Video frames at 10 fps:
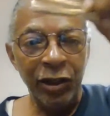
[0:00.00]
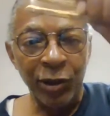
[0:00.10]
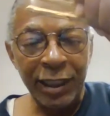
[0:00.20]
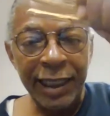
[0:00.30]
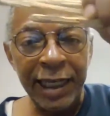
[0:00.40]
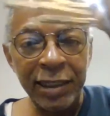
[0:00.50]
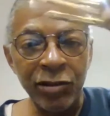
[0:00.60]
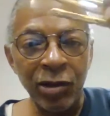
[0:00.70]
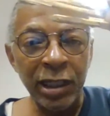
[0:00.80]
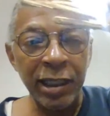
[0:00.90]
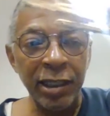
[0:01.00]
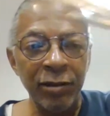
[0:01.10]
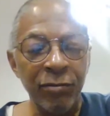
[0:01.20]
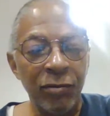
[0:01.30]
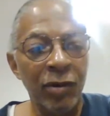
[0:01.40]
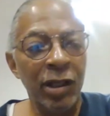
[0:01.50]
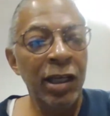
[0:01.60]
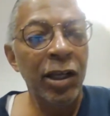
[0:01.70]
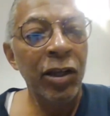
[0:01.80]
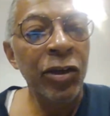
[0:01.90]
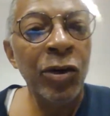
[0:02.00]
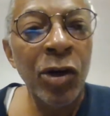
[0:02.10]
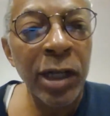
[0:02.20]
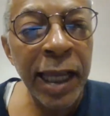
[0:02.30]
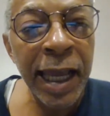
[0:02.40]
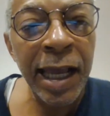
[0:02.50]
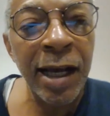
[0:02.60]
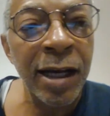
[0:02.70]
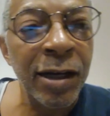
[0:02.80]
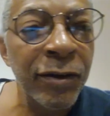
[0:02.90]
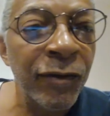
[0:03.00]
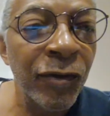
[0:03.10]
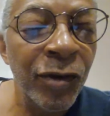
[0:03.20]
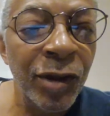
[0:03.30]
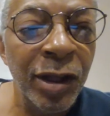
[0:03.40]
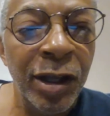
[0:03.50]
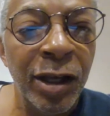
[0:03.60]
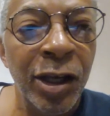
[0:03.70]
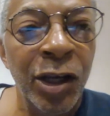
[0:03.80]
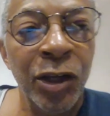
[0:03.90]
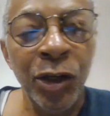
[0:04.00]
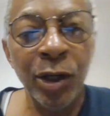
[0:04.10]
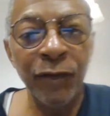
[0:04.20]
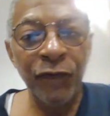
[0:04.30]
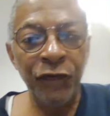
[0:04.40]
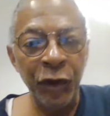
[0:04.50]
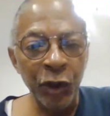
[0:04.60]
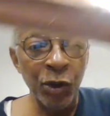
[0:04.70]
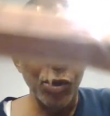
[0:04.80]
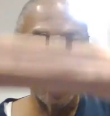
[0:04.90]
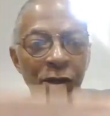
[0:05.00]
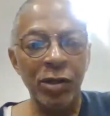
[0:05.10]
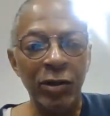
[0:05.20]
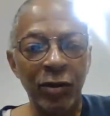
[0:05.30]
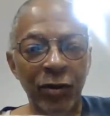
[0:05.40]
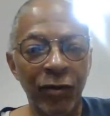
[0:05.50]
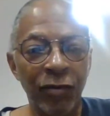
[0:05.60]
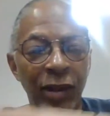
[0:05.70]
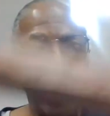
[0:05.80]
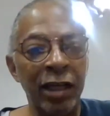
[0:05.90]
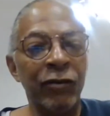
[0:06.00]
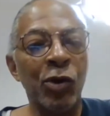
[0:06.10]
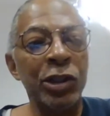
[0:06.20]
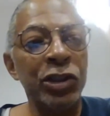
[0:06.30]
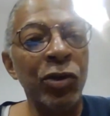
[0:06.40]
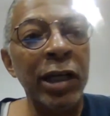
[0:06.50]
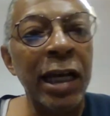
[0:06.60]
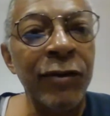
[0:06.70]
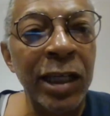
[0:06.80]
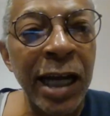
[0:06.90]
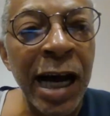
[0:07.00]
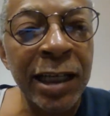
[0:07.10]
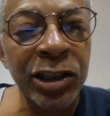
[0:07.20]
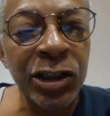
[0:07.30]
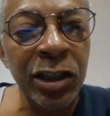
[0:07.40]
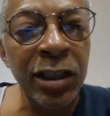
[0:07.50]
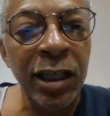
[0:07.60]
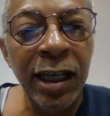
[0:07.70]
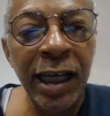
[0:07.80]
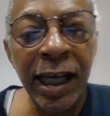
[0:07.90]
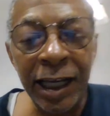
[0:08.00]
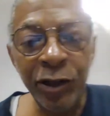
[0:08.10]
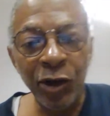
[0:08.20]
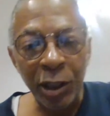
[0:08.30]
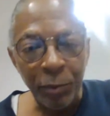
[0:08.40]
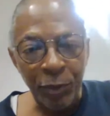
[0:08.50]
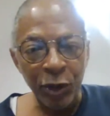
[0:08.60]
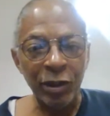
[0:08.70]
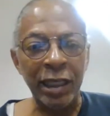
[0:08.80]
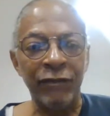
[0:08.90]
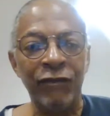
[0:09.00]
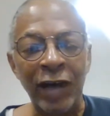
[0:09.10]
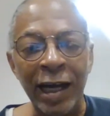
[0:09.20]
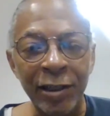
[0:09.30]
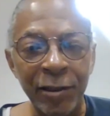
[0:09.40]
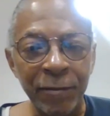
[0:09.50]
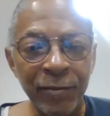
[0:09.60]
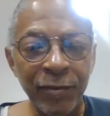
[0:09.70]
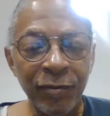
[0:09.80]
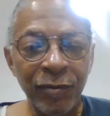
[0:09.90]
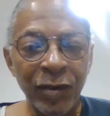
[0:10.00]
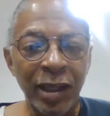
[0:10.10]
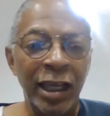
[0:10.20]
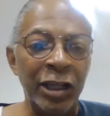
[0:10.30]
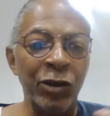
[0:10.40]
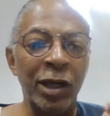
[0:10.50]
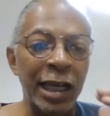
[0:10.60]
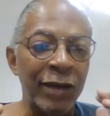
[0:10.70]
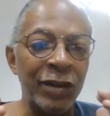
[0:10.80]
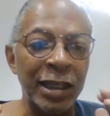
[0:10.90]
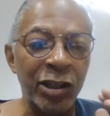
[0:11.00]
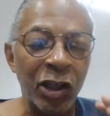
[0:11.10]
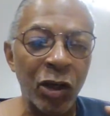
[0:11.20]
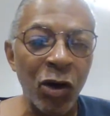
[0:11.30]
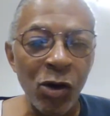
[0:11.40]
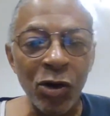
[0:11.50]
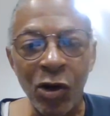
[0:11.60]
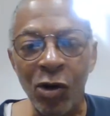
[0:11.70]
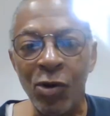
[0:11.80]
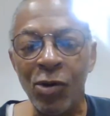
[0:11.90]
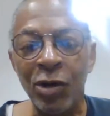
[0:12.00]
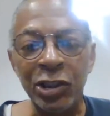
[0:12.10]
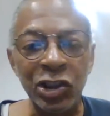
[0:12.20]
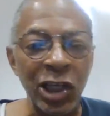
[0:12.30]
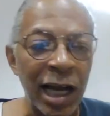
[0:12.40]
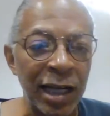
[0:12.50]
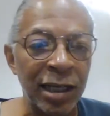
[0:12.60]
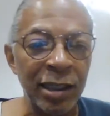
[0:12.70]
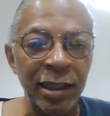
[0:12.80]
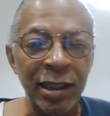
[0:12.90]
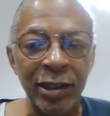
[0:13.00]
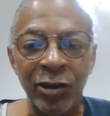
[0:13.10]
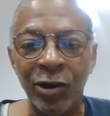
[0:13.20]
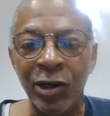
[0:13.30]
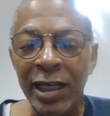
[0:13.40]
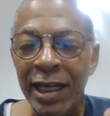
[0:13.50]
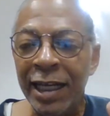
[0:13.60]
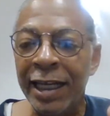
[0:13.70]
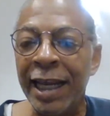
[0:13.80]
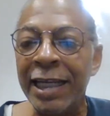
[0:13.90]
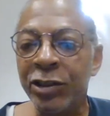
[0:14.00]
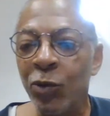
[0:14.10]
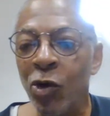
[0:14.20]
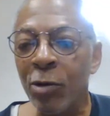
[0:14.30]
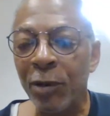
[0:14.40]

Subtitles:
kindling. You're going to have your fuel. And of course, you're going to have that oxygen. And you're going to build that fire. And you're going to have that cocoa or chocolate or nice warm